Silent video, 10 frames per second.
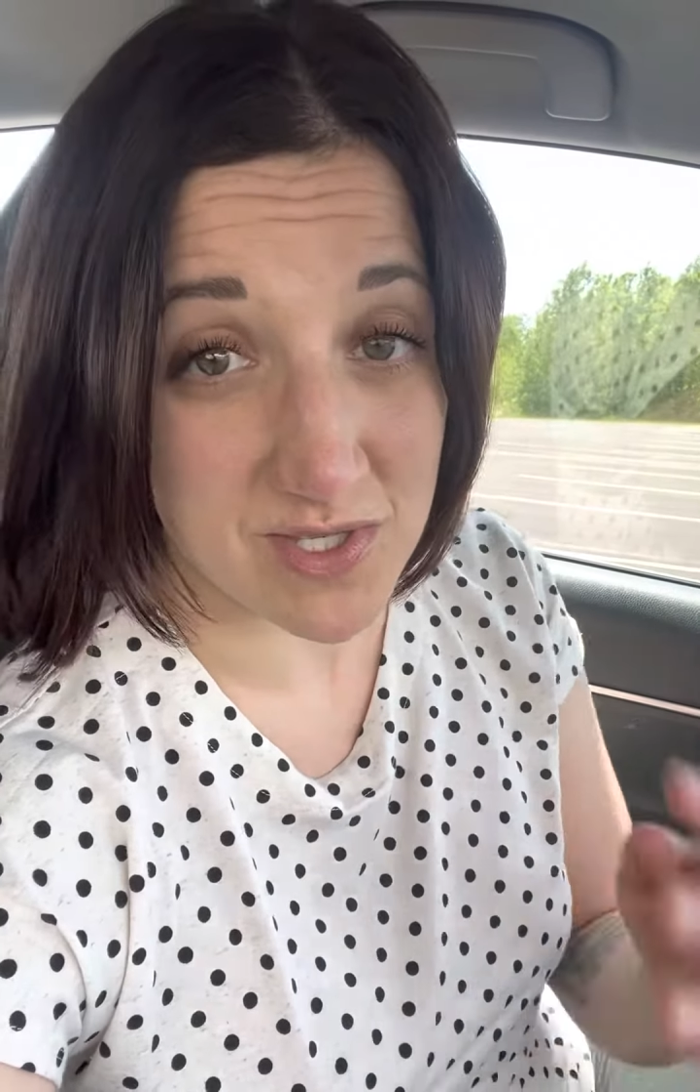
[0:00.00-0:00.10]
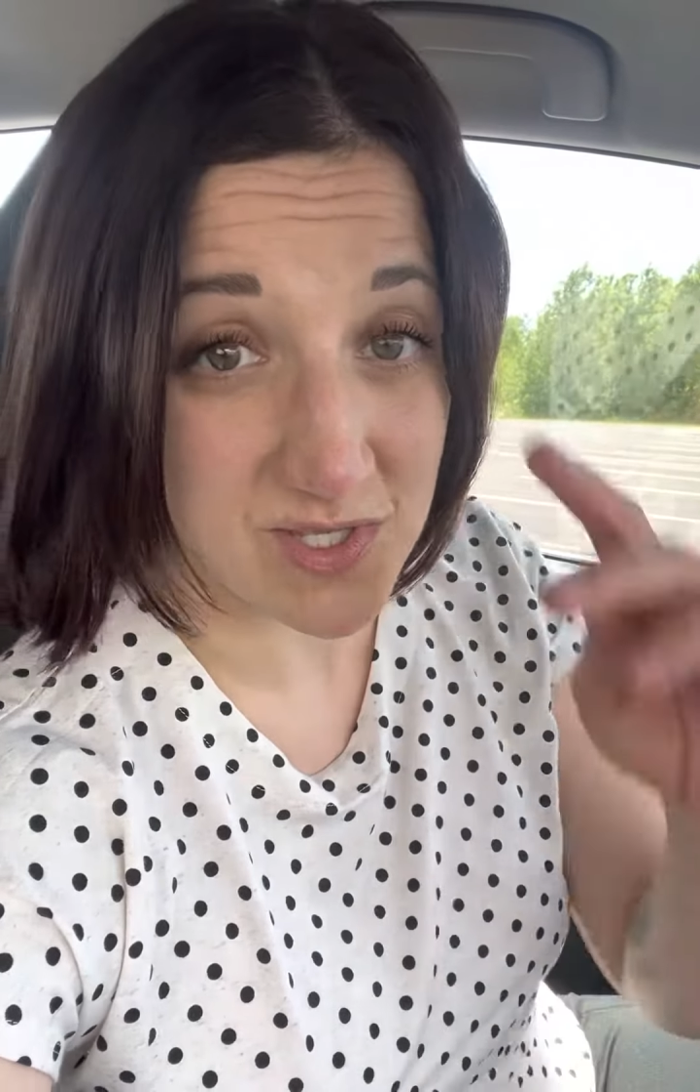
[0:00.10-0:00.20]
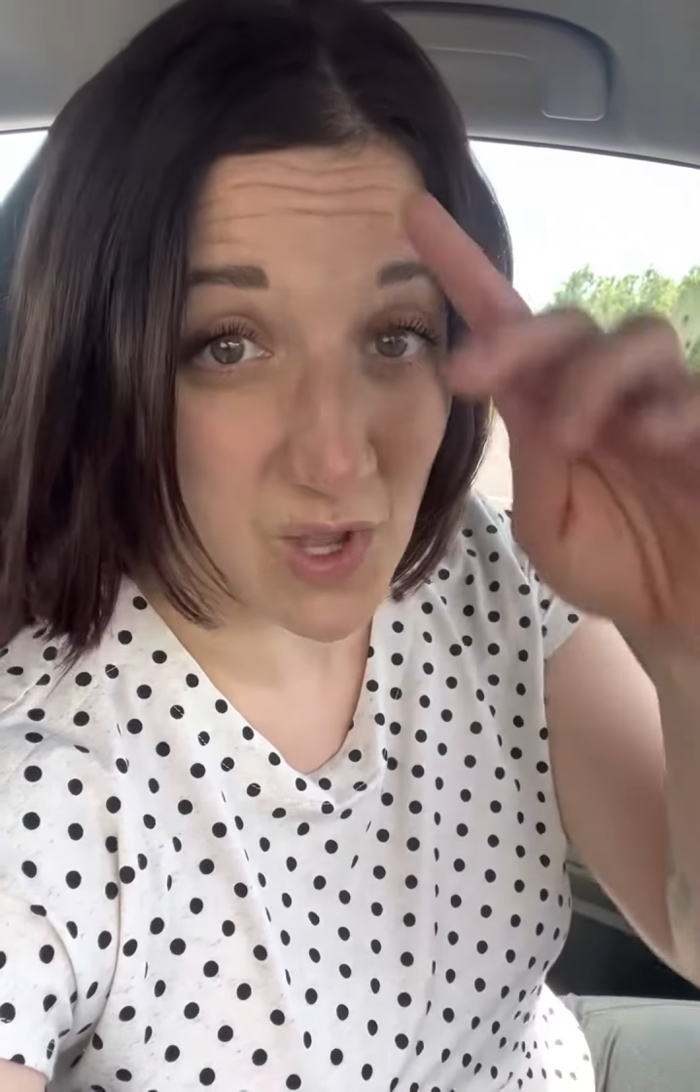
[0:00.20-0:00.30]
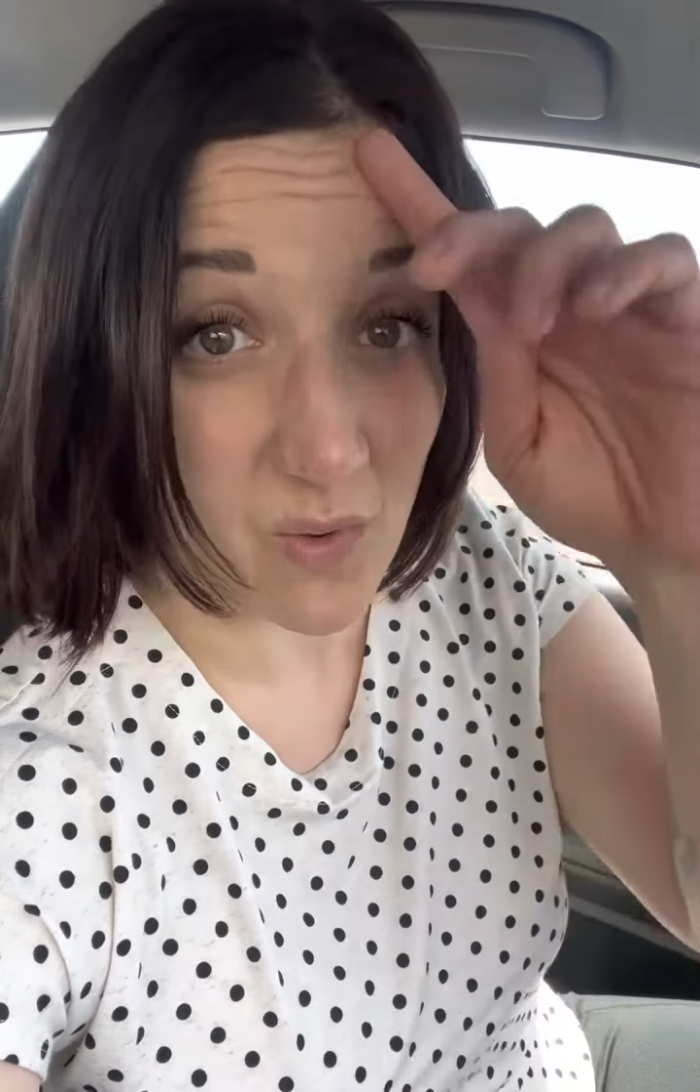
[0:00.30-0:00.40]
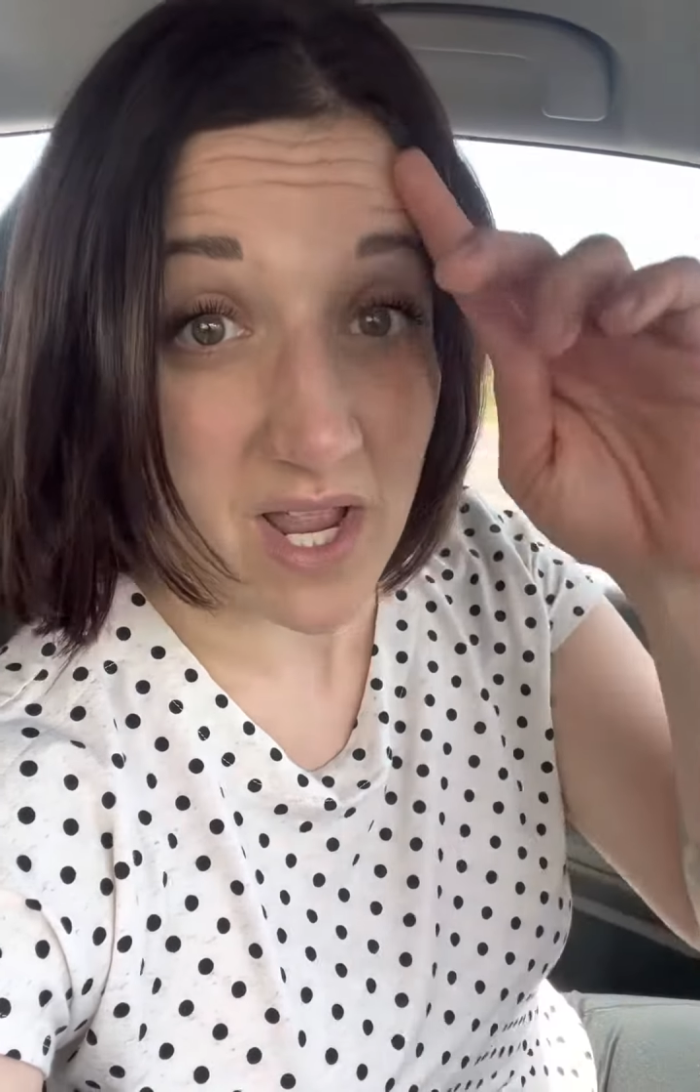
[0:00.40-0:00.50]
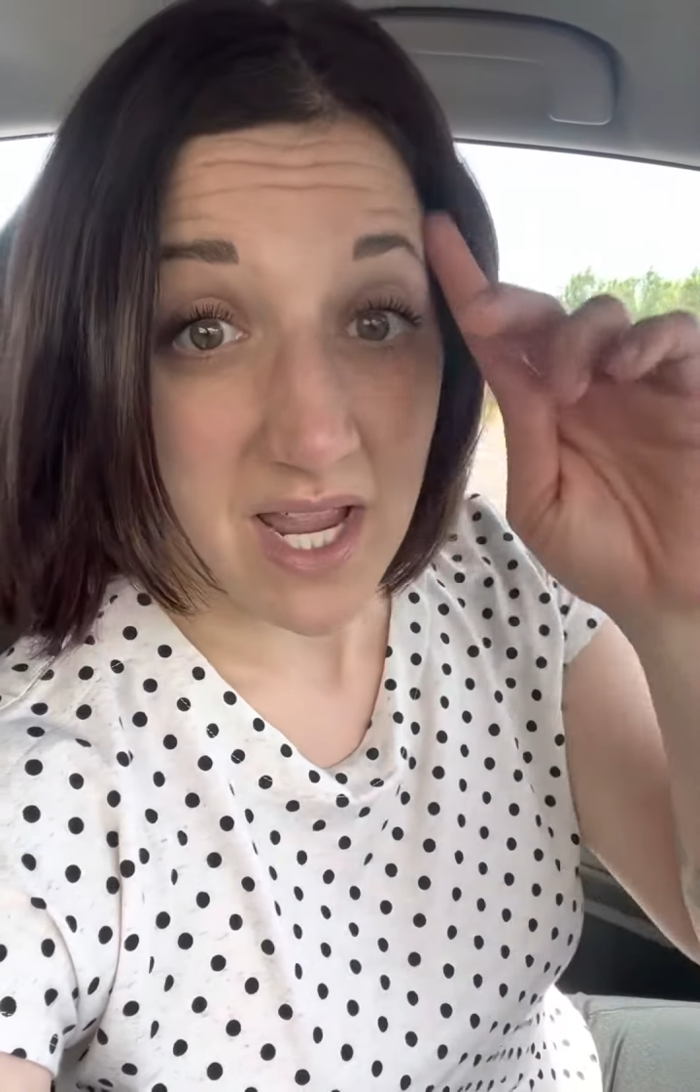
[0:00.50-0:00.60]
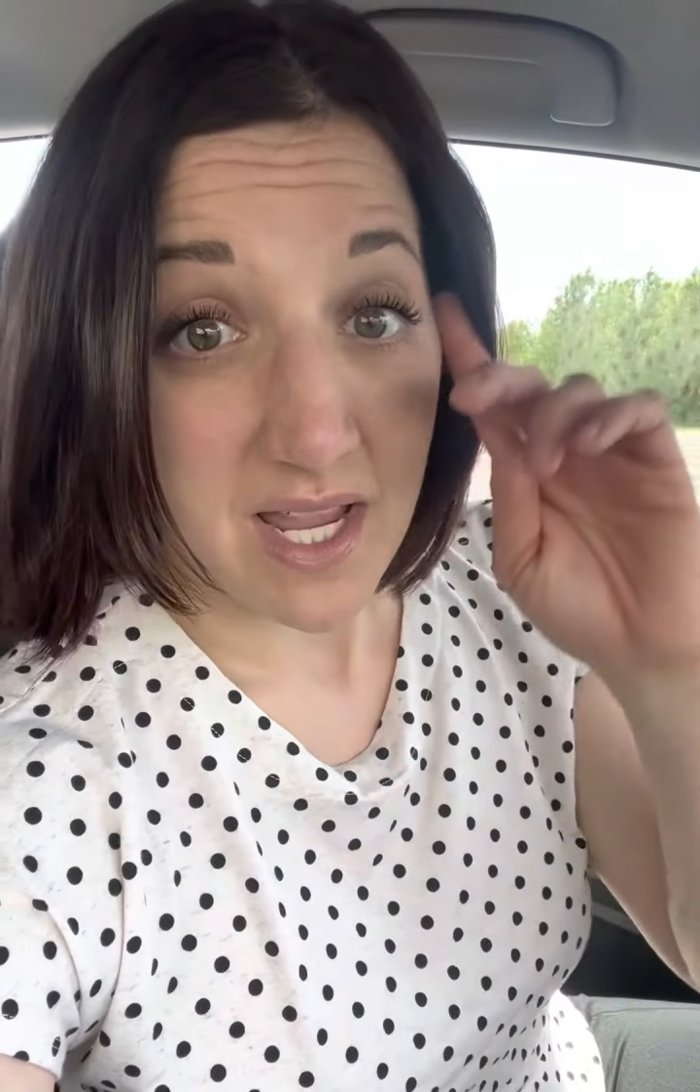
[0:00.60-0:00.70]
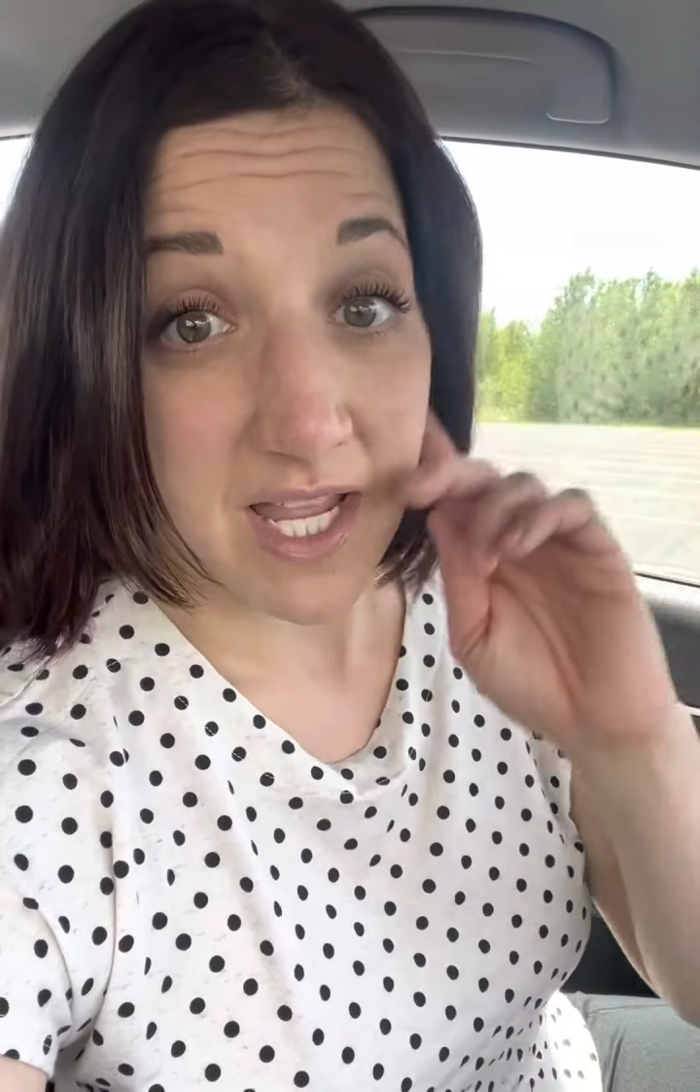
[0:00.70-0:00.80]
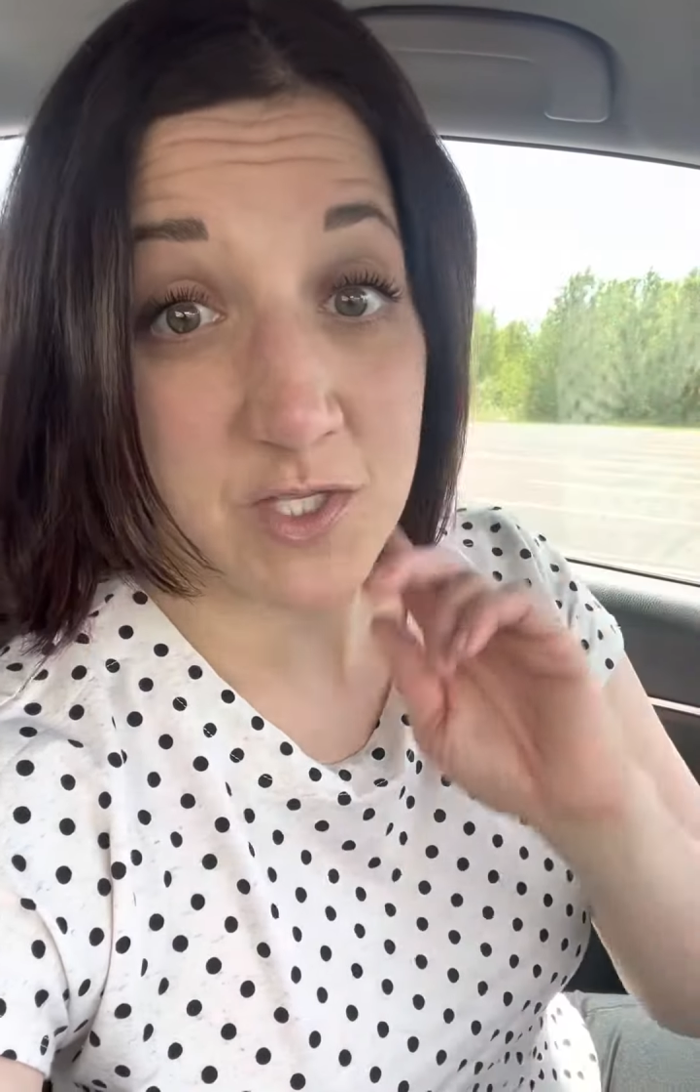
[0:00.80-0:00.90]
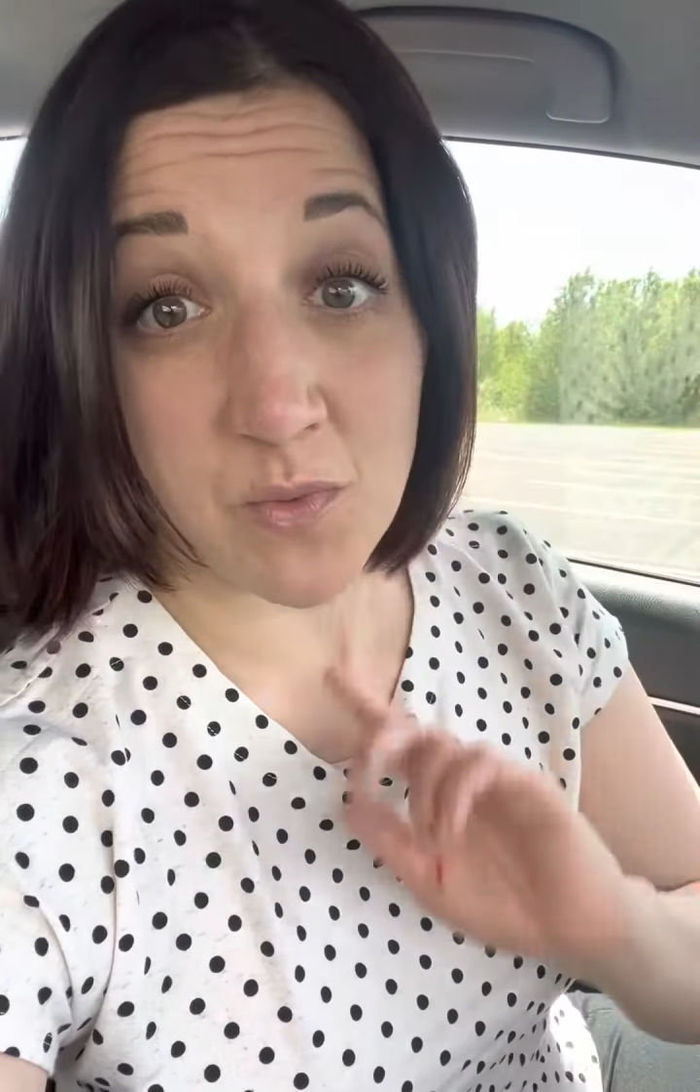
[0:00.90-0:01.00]
So
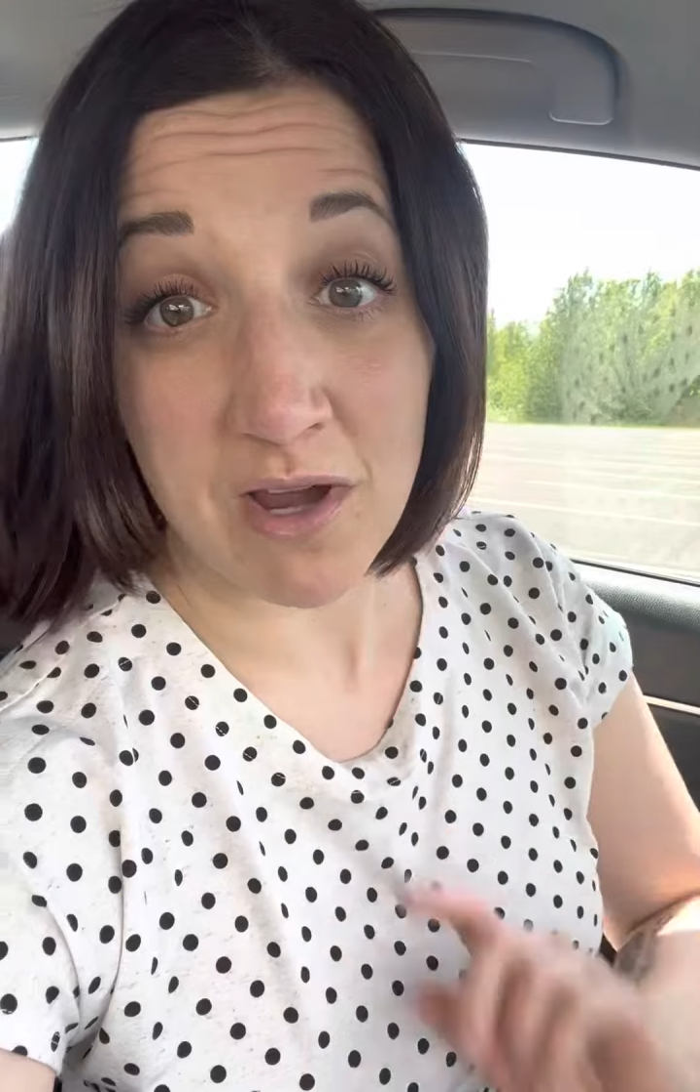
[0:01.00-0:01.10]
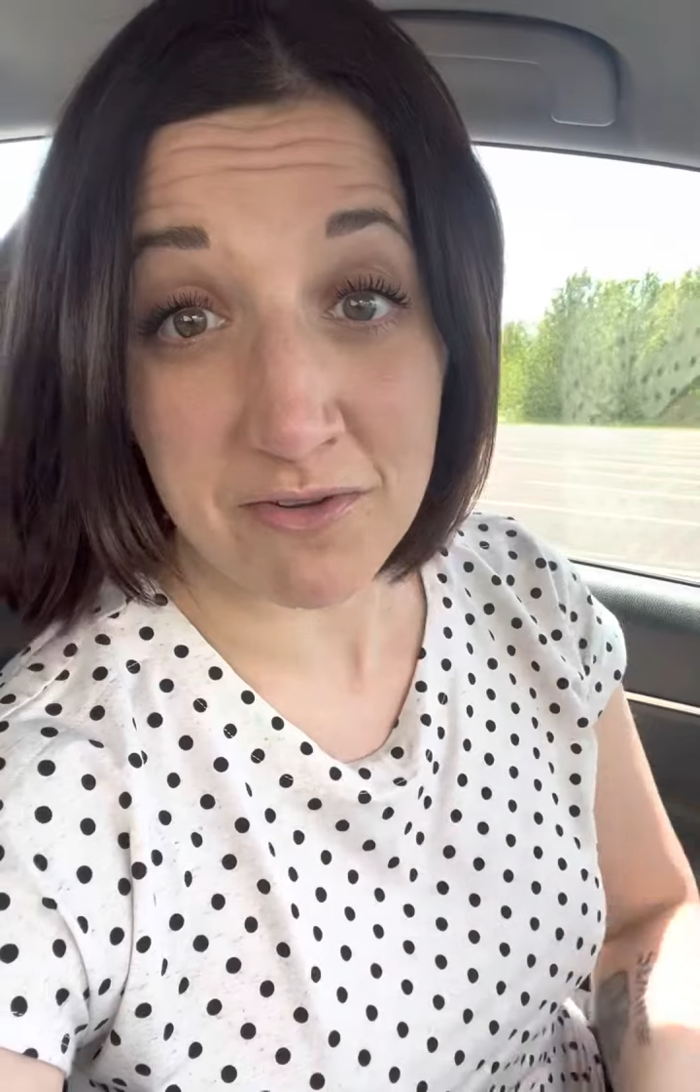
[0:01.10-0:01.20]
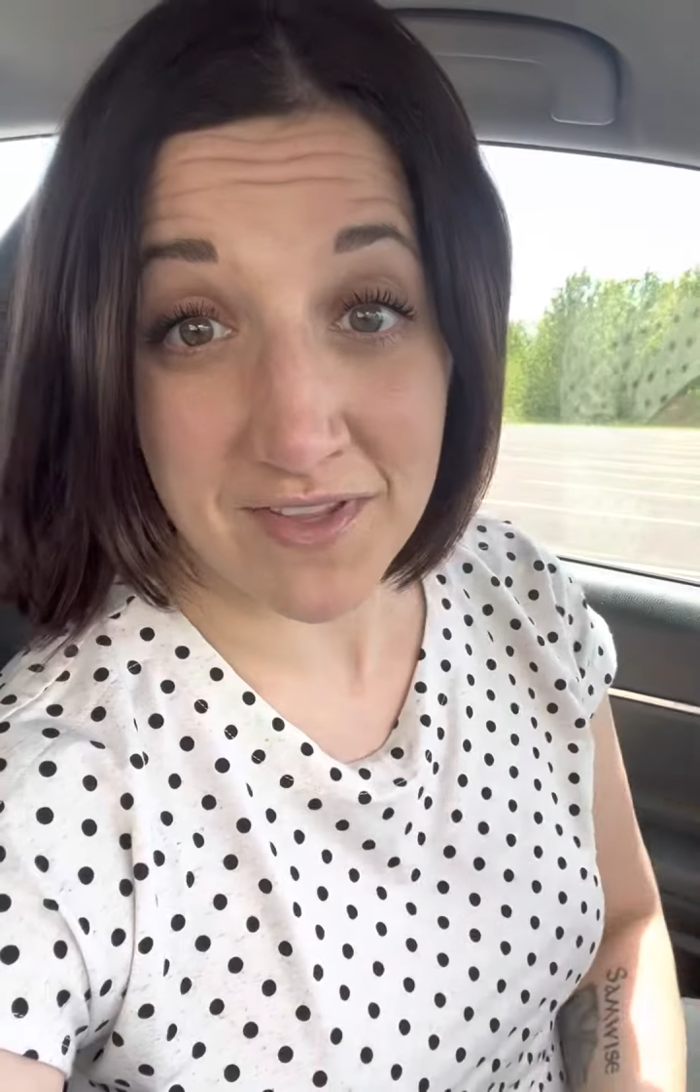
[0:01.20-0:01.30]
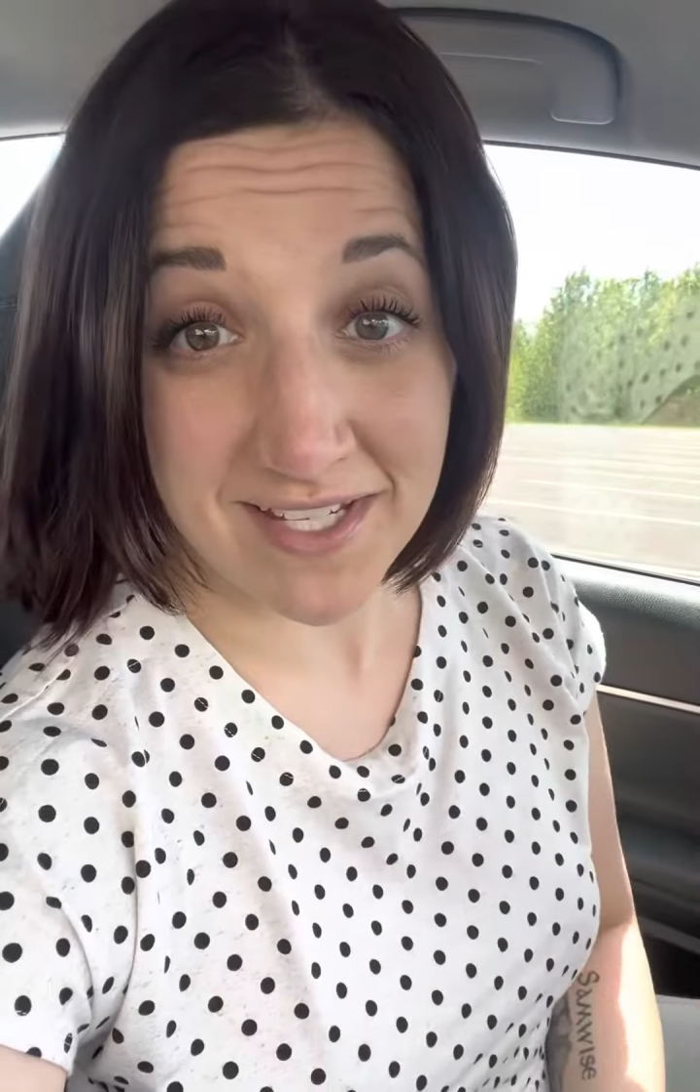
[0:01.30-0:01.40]
it's a rare thing